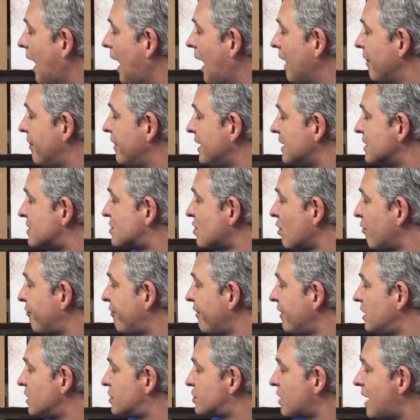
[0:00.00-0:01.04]
I think it's so
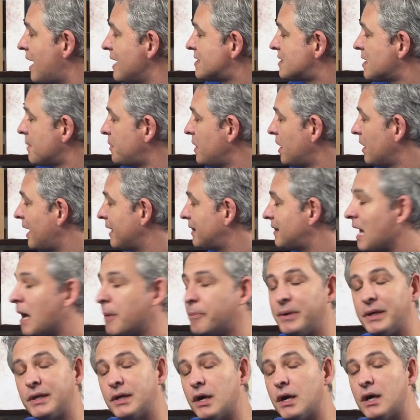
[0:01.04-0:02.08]
fun to try something like that
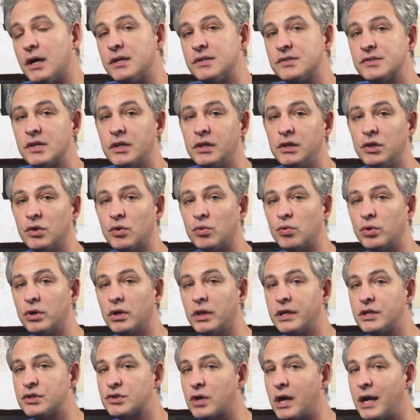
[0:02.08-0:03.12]
because you're
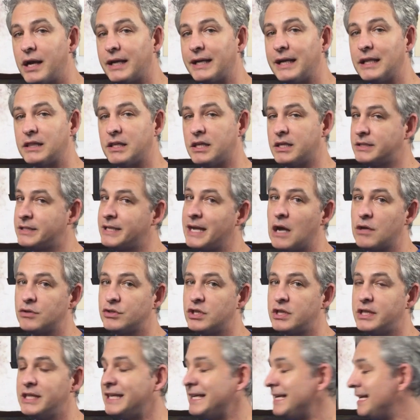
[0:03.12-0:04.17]
really trying to get down
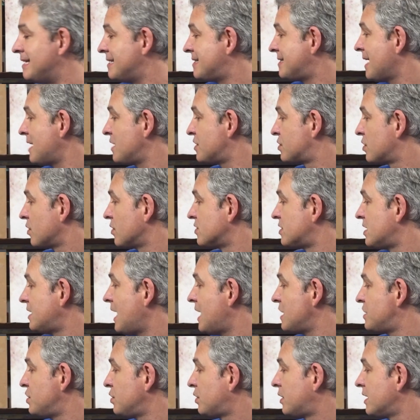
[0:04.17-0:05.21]
to the essentials. And
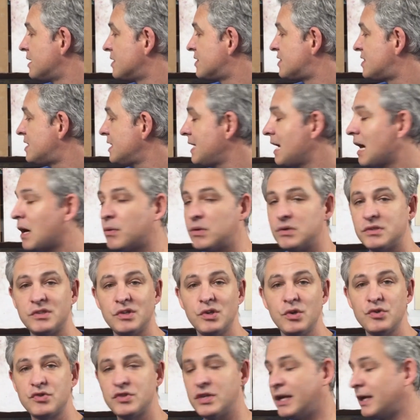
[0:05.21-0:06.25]
as you can see, I was
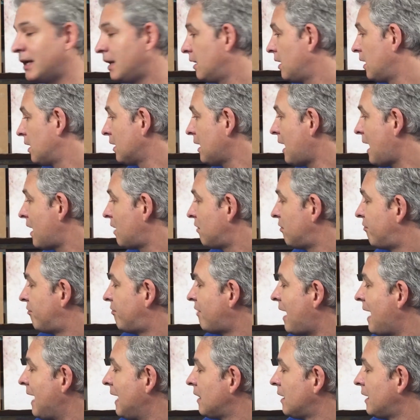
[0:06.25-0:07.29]
using a lot of
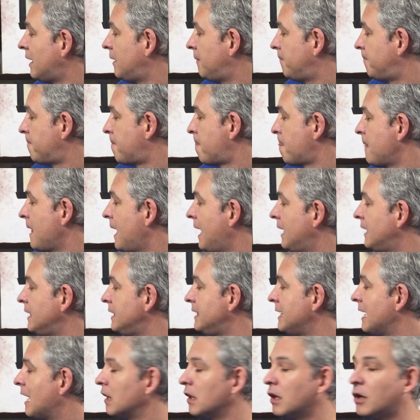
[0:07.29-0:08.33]
violet and
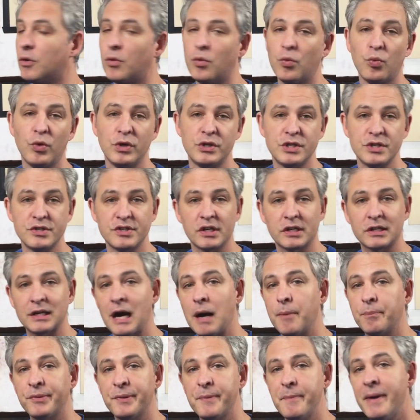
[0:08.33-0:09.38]
yellow, which is a
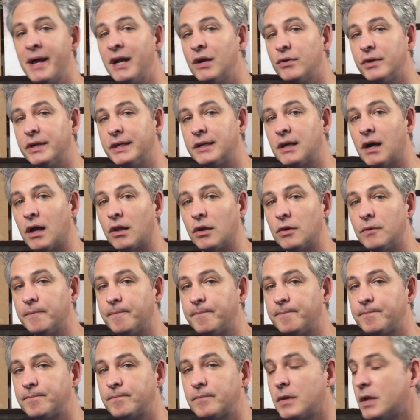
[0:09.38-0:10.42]
complementary color,
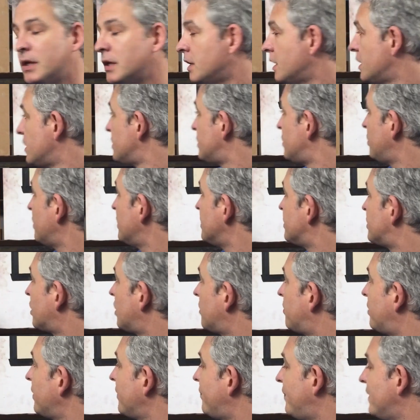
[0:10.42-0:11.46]
to
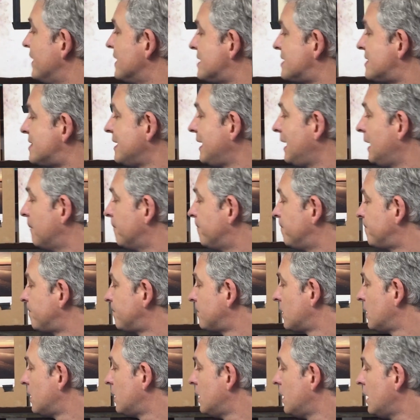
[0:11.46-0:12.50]
interpret this scene.
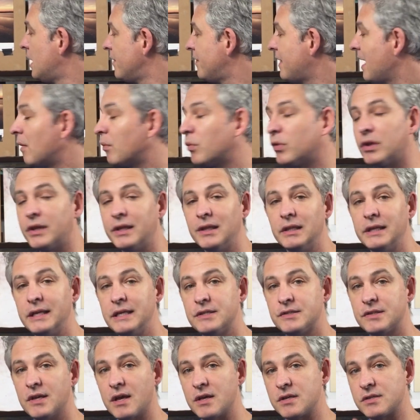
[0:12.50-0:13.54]
That really
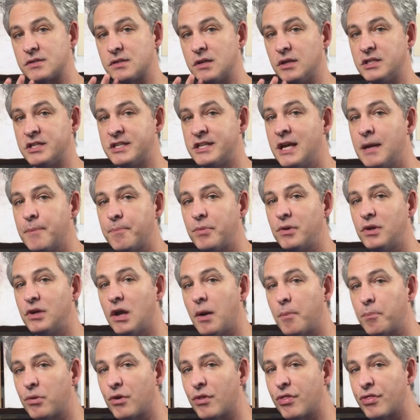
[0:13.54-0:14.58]
leads us to tip
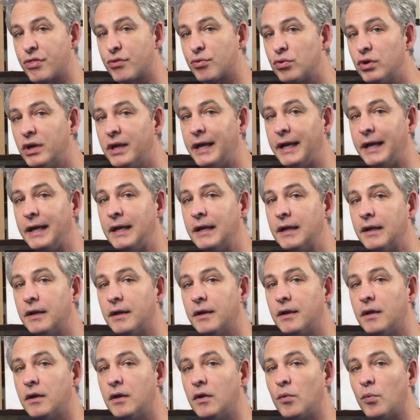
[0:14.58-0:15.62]
number 3.
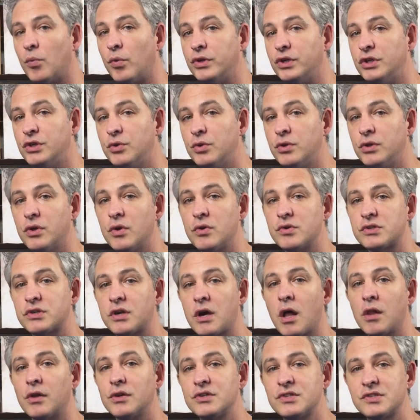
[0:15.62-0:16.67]
When you're doing those
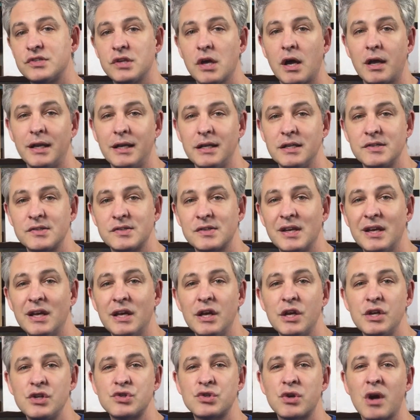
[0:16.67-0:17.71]
color studies,
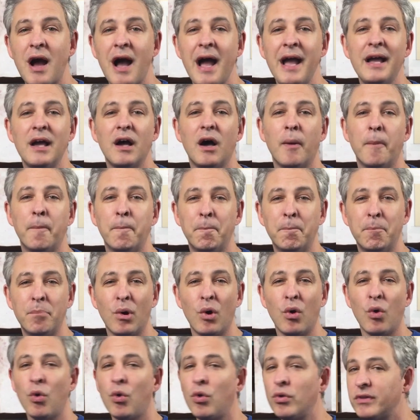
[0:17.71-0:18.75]
try a
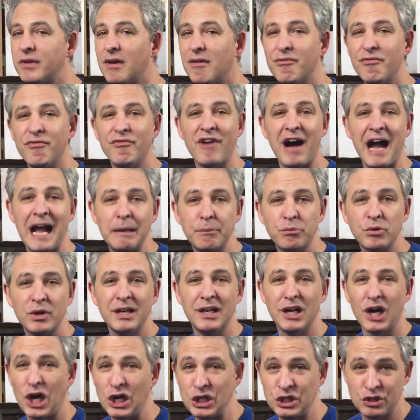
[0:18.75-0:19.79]
bold,
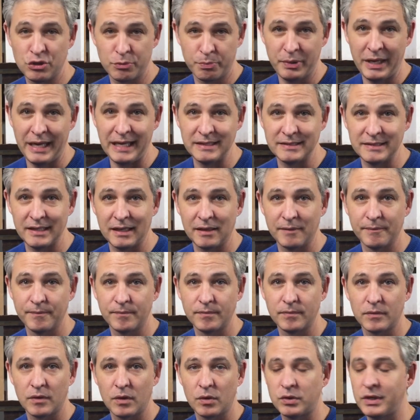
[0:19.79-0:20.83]
vibrant underpainting,
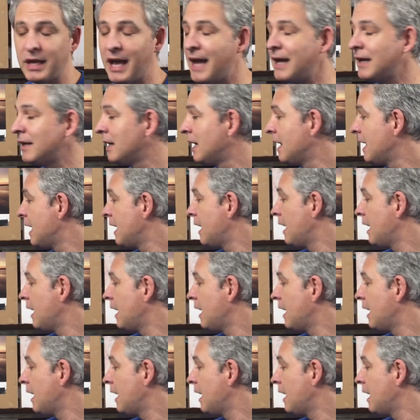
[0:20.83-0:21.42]
okay?